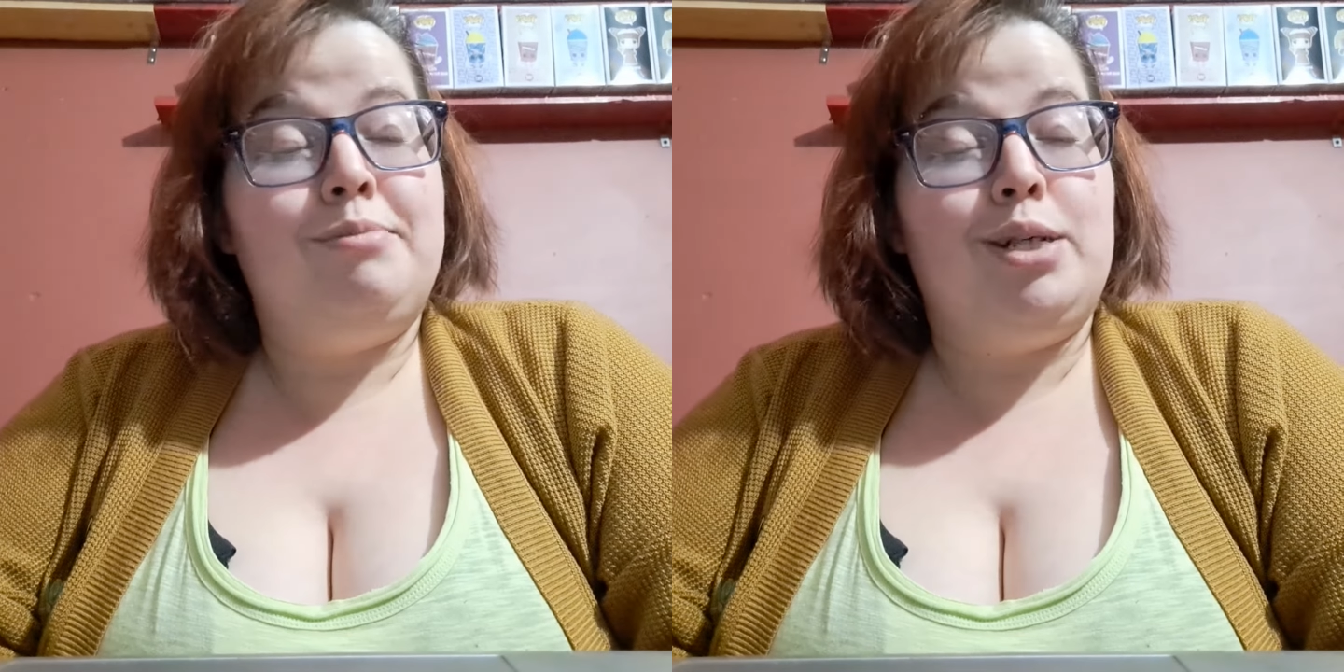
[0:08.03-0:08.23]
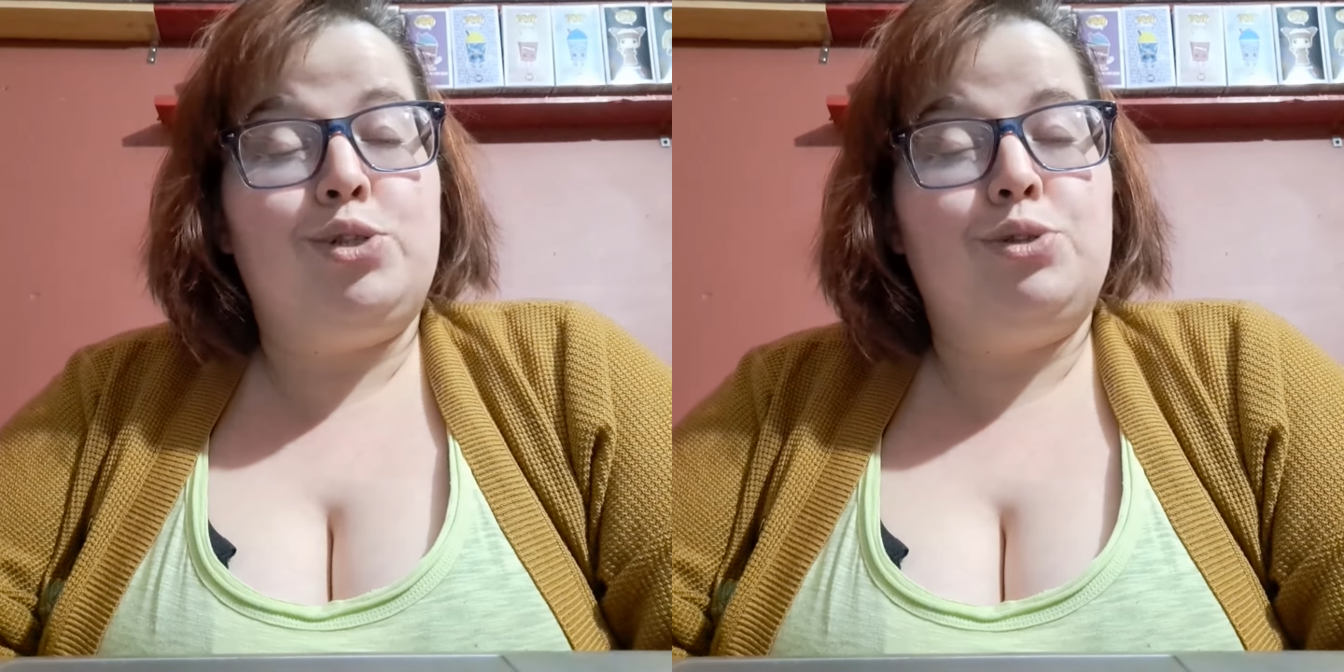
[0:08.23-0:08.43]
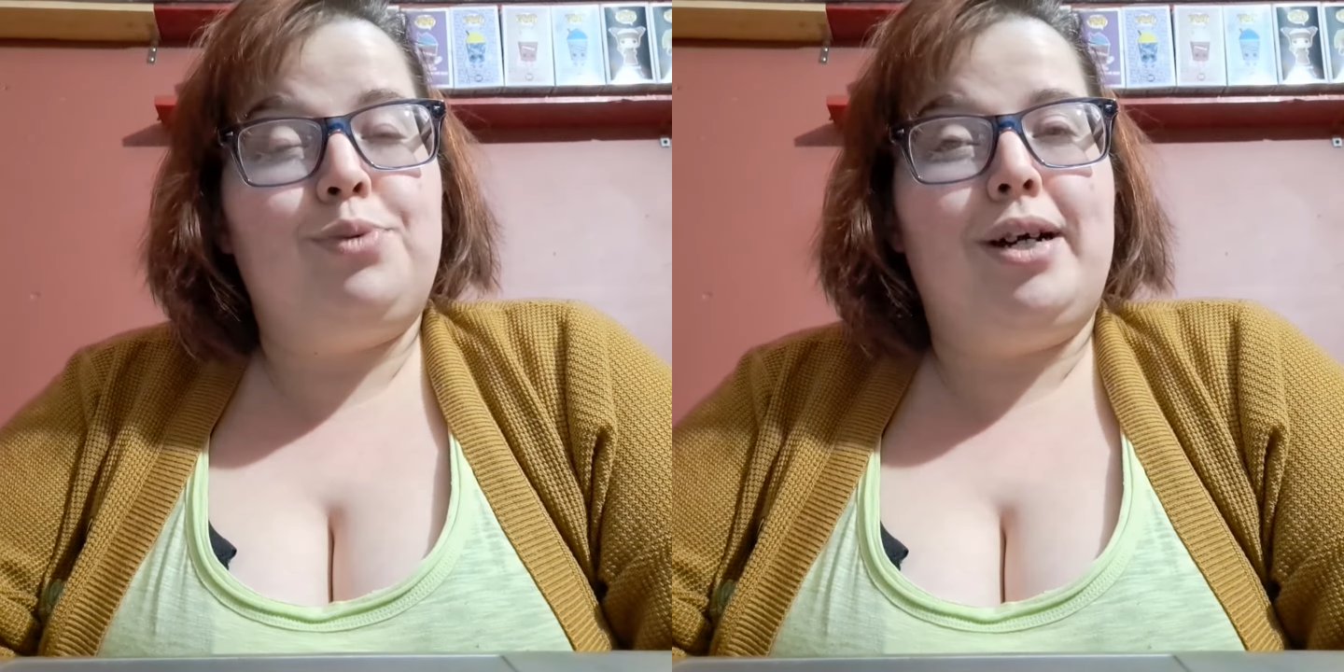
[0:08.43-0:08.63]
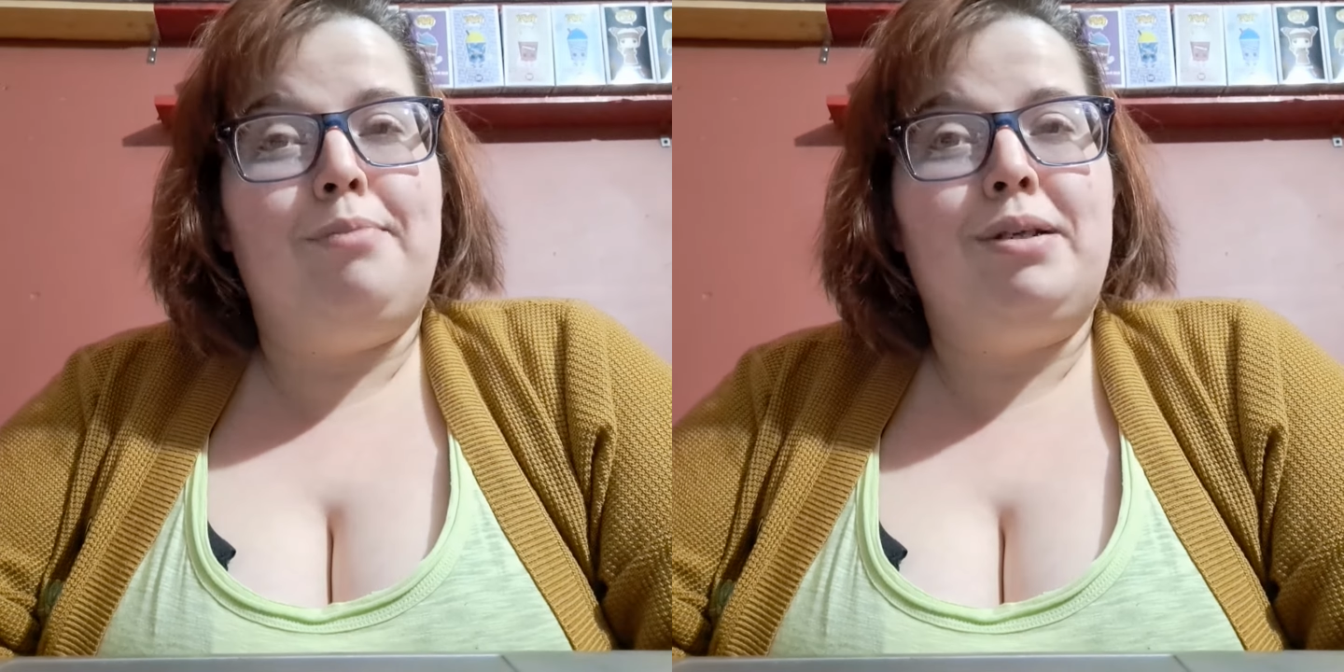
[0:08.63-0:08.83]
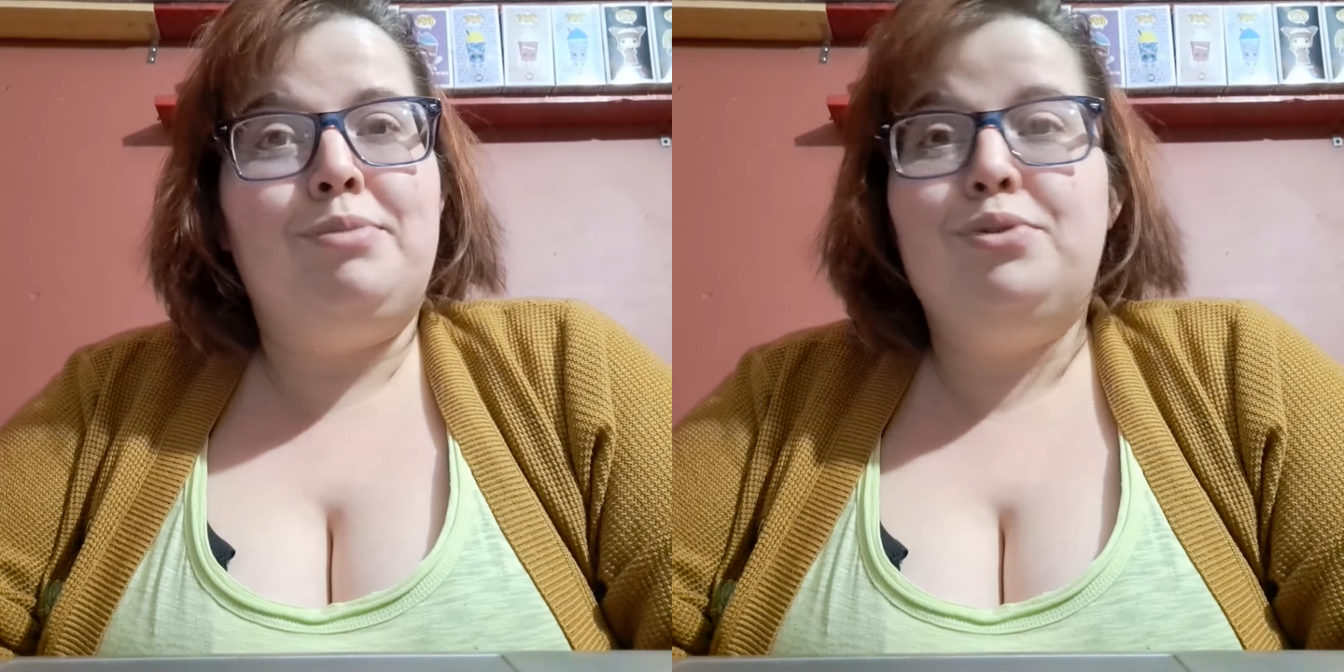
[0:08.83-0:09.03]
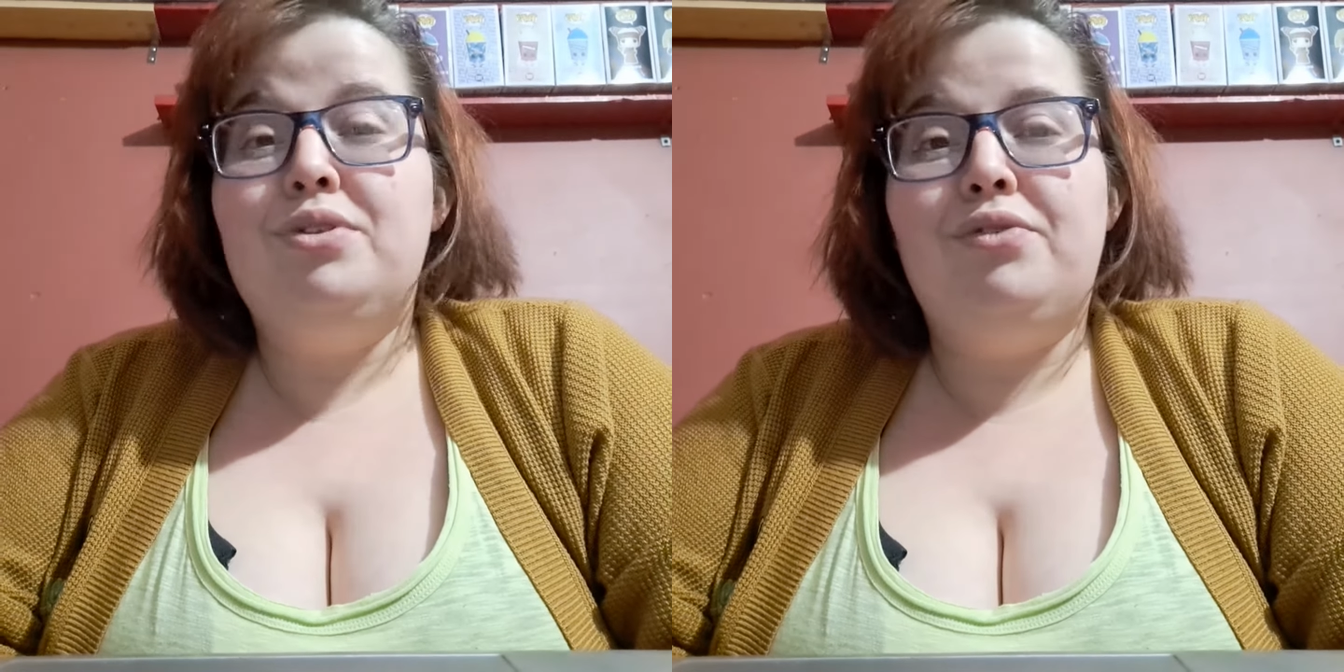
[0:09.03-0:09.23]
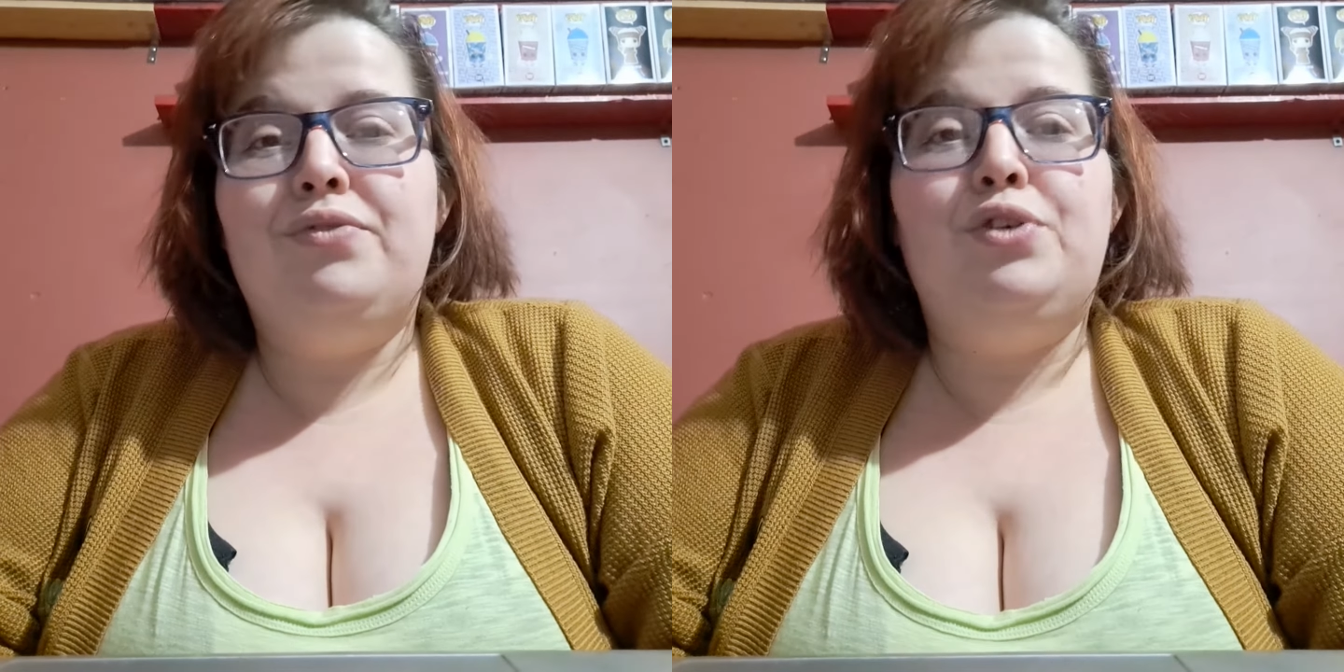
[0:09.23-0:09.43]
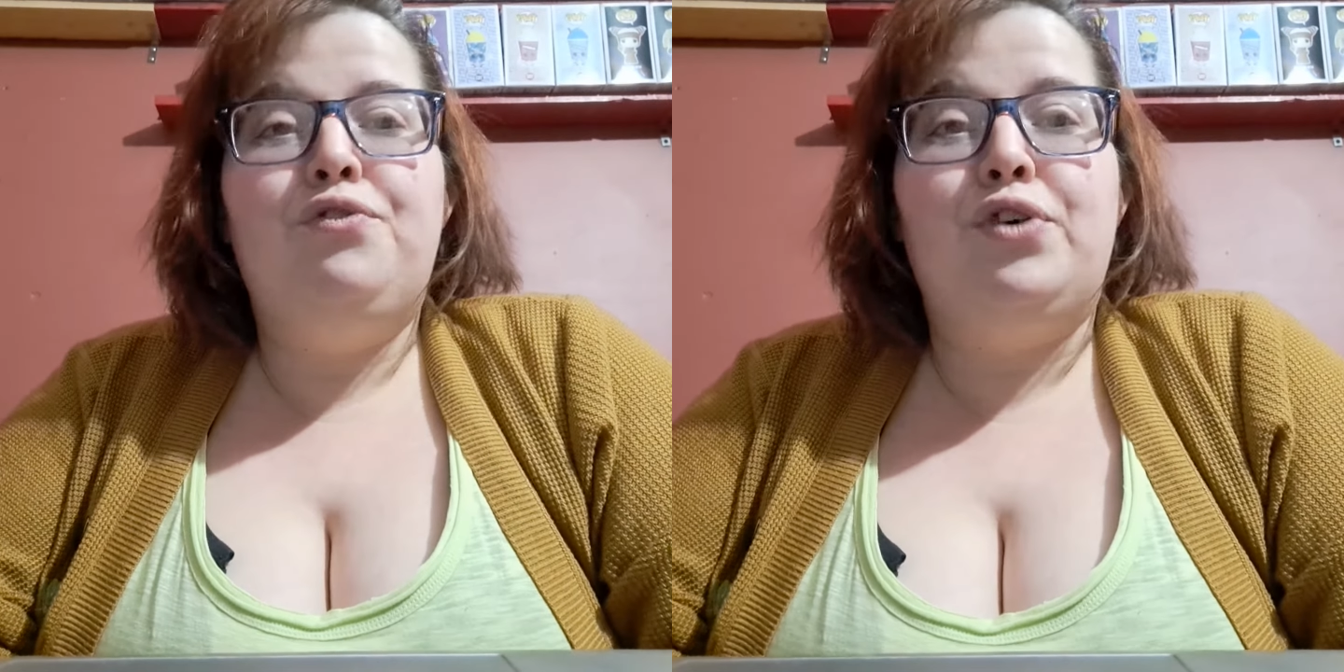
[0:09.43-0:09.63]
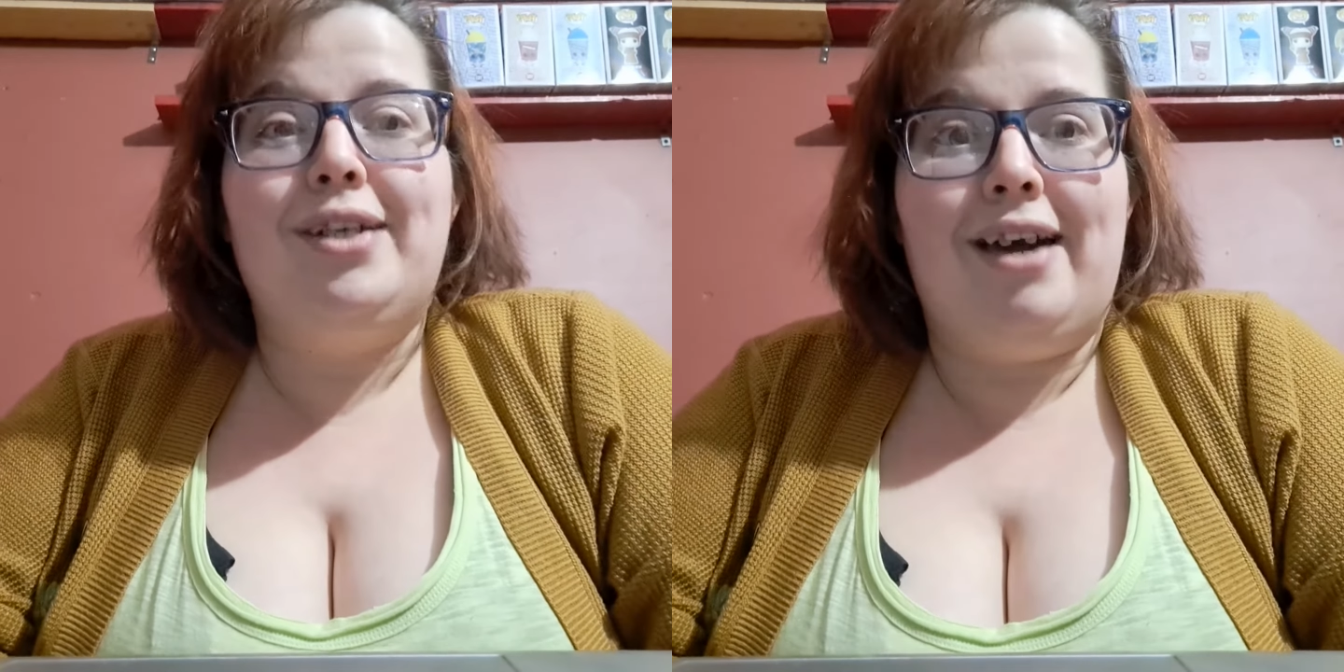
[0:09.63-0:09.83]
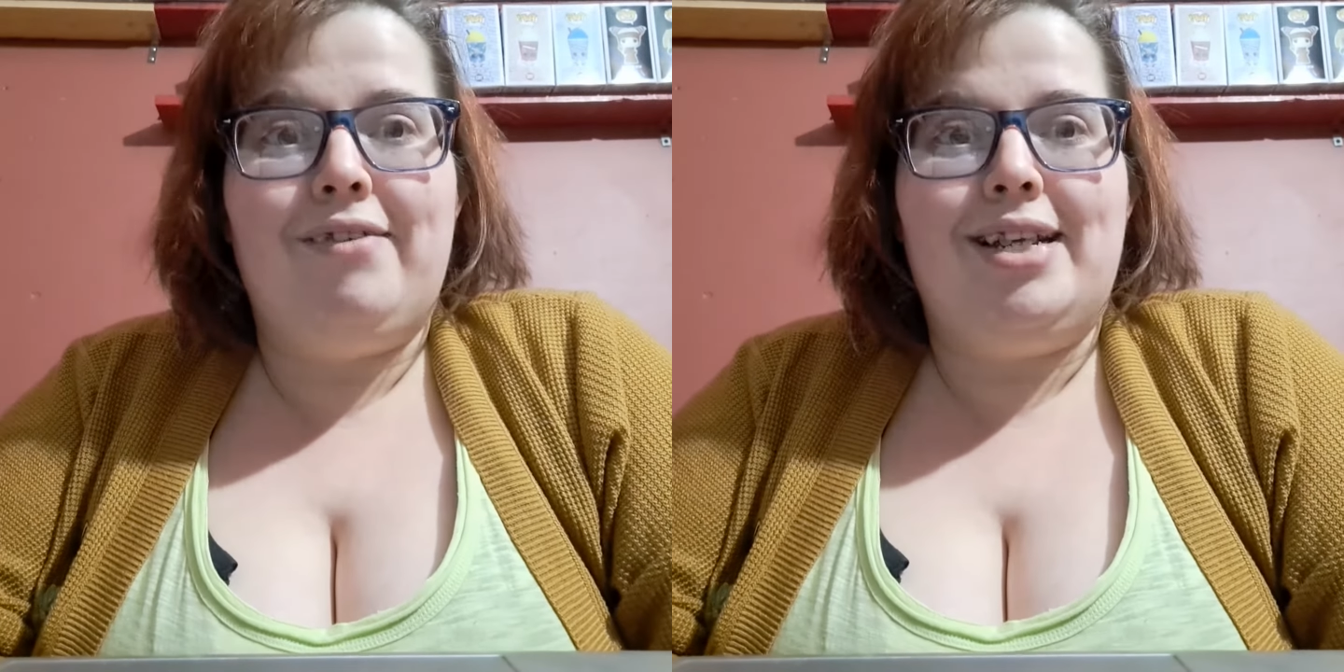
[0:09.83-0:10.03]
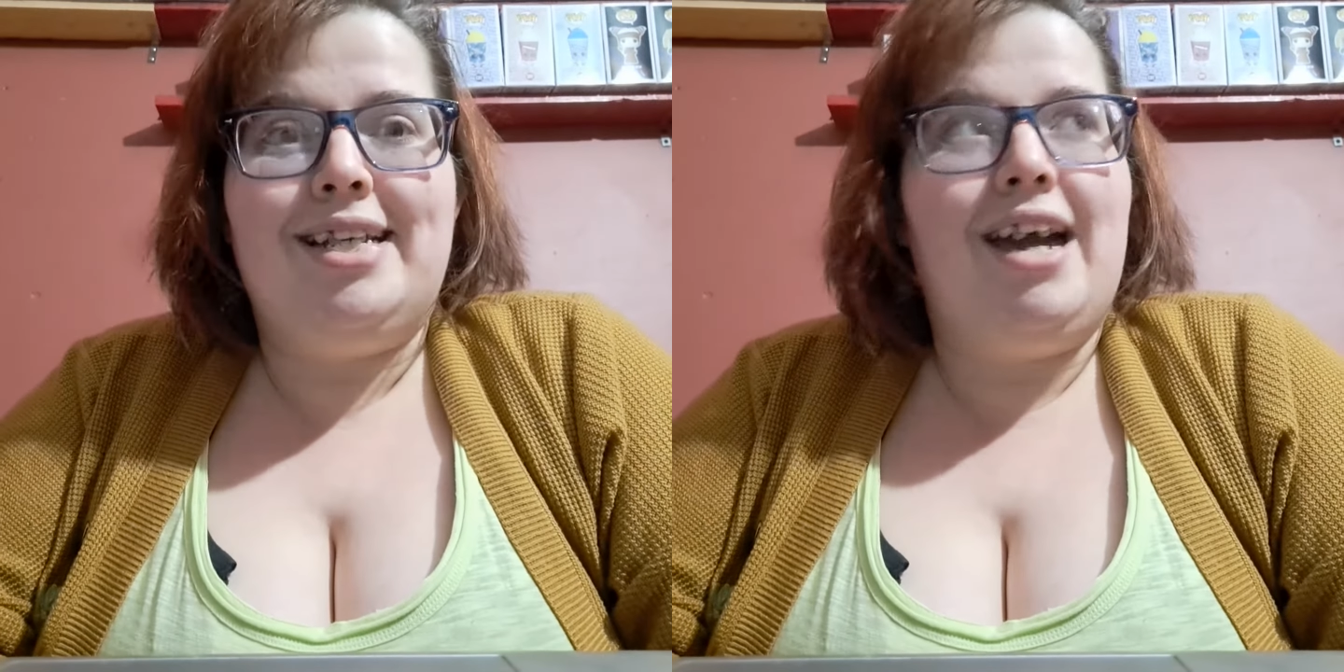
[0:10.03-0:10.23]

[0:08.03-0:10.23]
I'm not sure why, but I'm doing a review for Kevin.